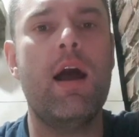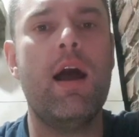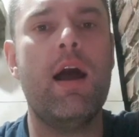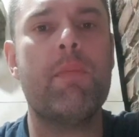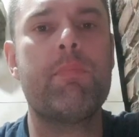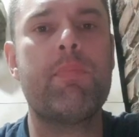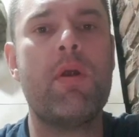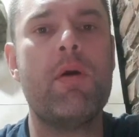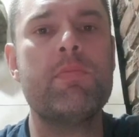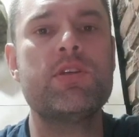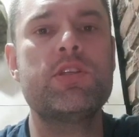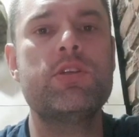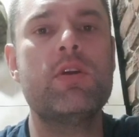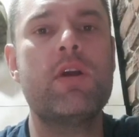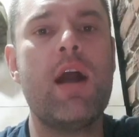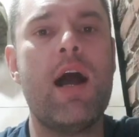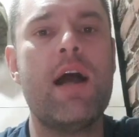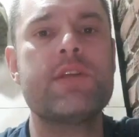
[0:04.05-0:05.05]
I
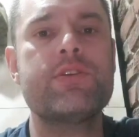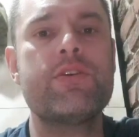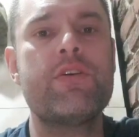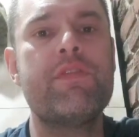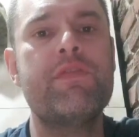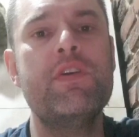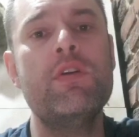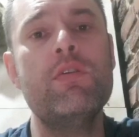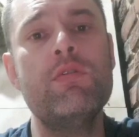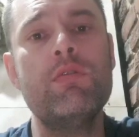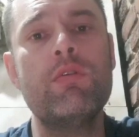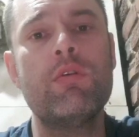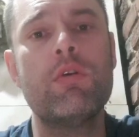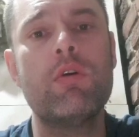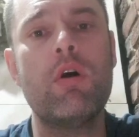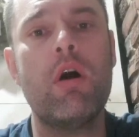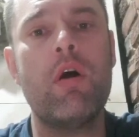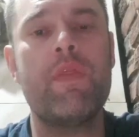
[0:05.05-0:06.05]
promised you guys a review
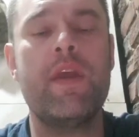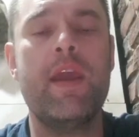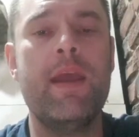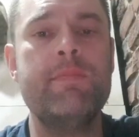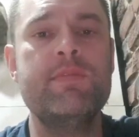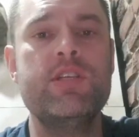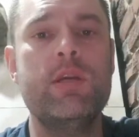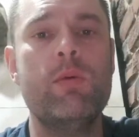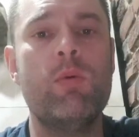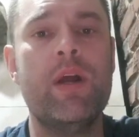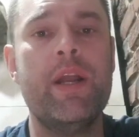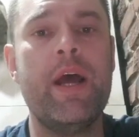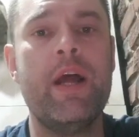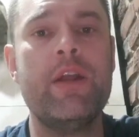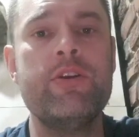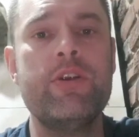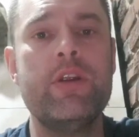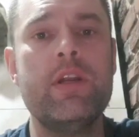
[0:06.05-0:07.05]
on the
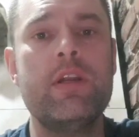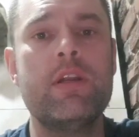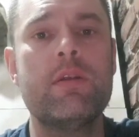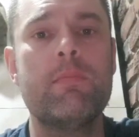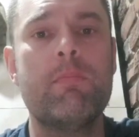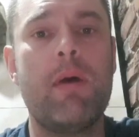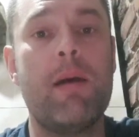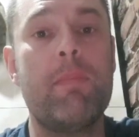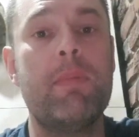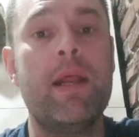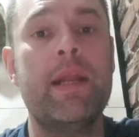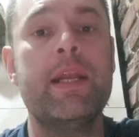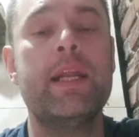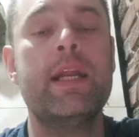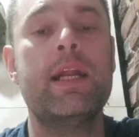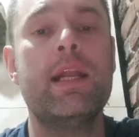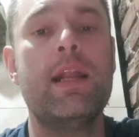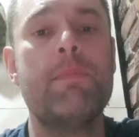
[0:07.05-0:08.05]
Mg100 by
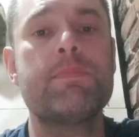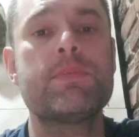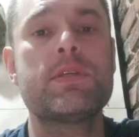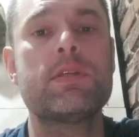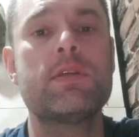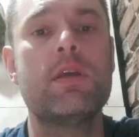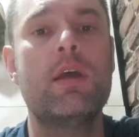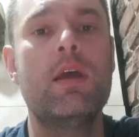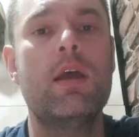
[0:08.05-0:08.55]
Planet Eclipse,